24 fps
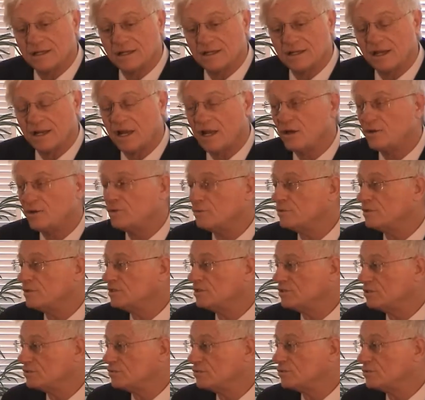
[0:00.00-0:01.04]
And how do
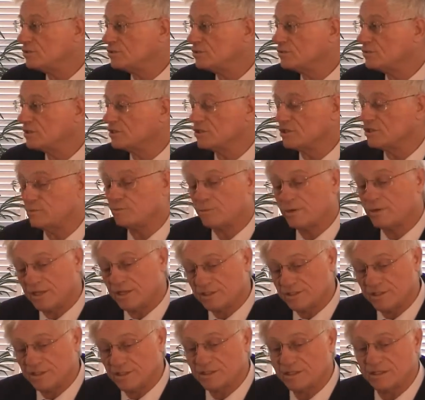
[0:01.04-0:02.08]
we choose to
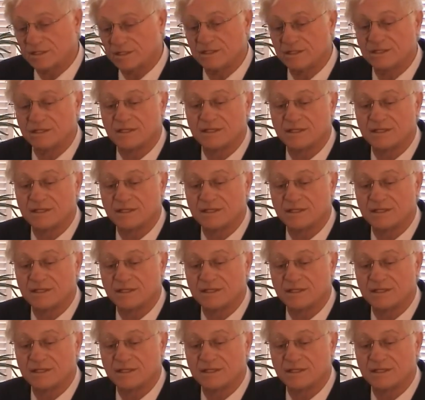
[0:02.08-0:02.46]
express it?